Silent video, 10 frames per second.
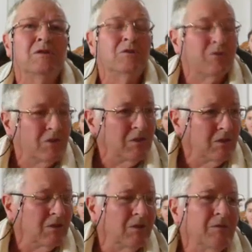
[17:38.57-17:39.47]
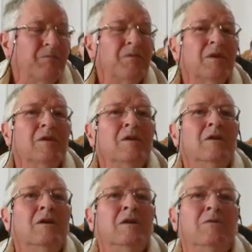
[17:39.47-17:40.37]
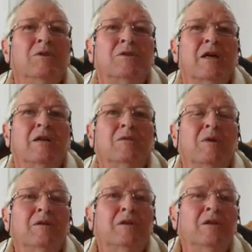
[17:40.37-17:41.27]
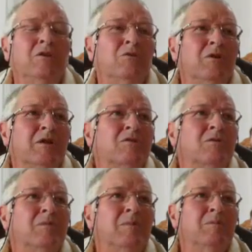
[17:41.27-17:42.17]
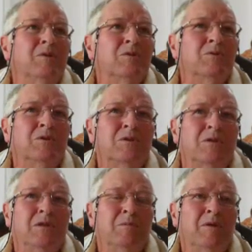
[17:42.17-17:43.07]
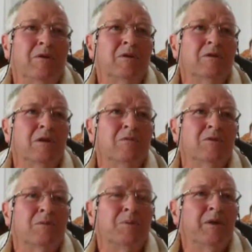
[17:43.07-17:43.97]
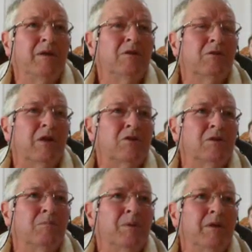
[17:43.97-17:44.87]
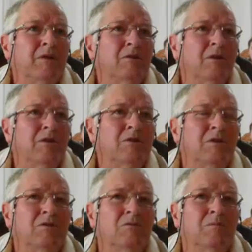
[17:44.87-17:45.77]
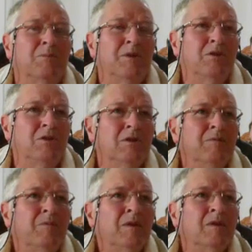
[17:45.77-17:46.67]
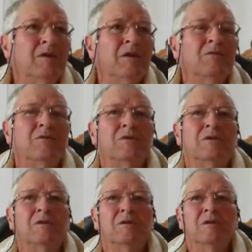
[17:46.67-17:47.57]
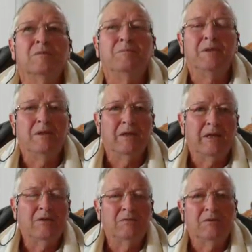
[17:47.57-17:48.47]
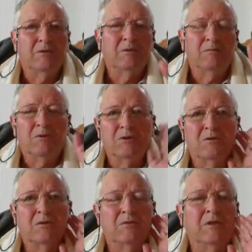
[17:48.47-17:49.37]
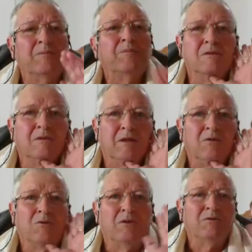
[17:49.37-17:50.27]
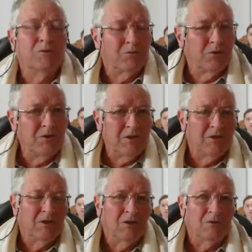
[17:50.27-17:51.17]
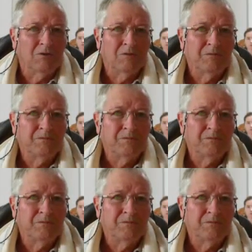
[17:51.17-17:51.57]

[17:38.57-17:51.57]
He's a Christian guy, and he was saying the one thing he always remembers was in America there was a plane crash, and the plane crashed into a bridge over a, a big lake, wherever it was, a river. They were all, it was freezing cold.